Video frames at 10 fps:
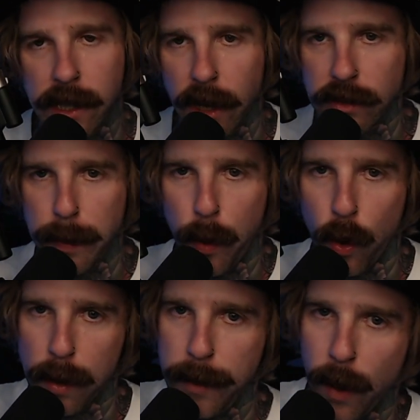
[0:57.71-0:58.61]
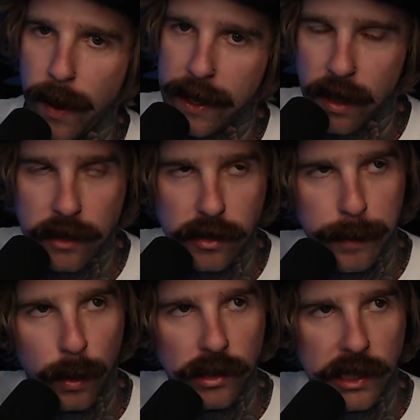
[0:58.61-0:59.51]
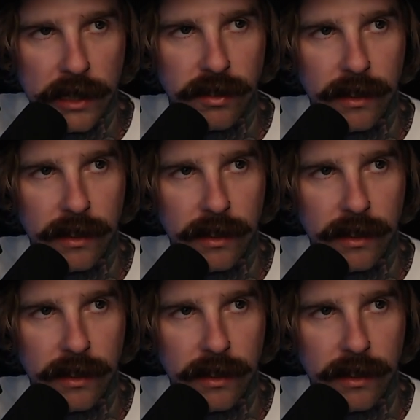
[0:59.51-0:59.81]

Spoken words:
go support Amua and go support Chelsea